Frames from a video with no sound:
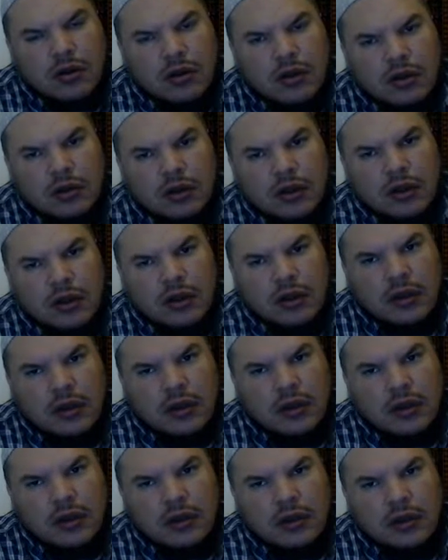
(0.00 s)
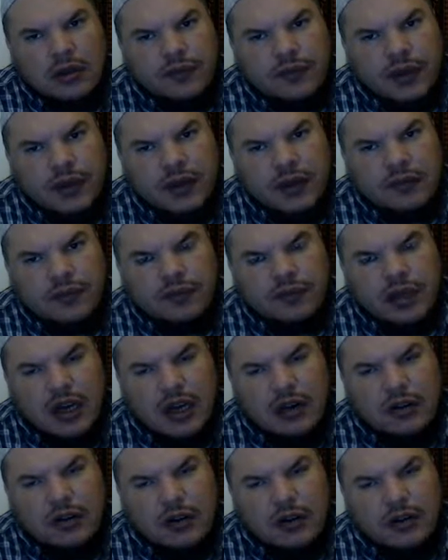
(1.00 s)
on the fiqh of
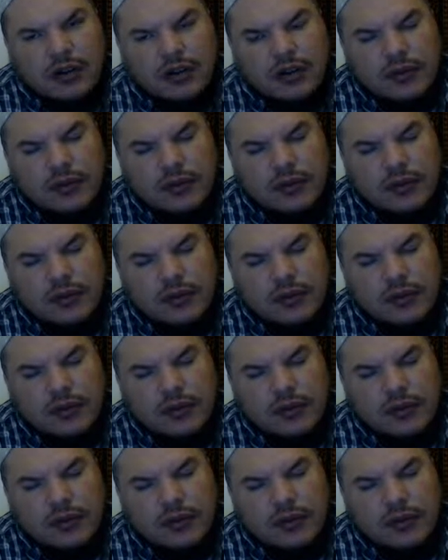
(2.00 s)
da'wah